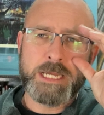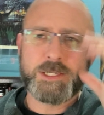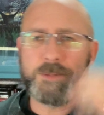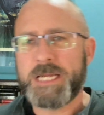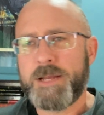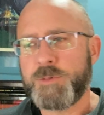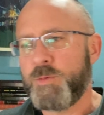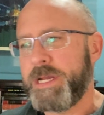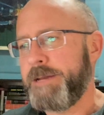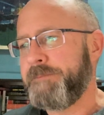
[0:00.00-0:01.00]
Sometimes
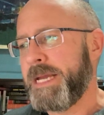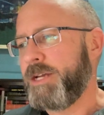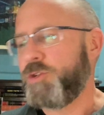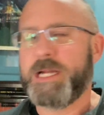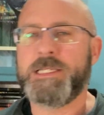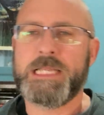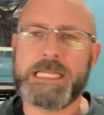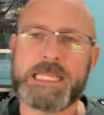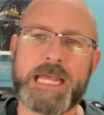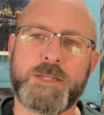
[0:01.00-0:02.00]
we
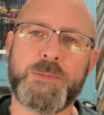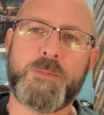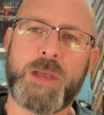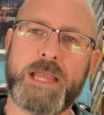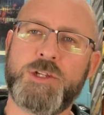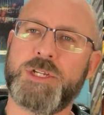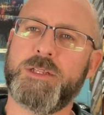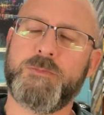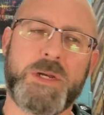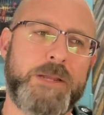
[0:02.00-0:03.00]
translate that to be
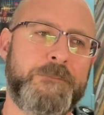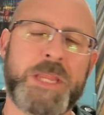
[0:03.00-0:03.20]
patient, but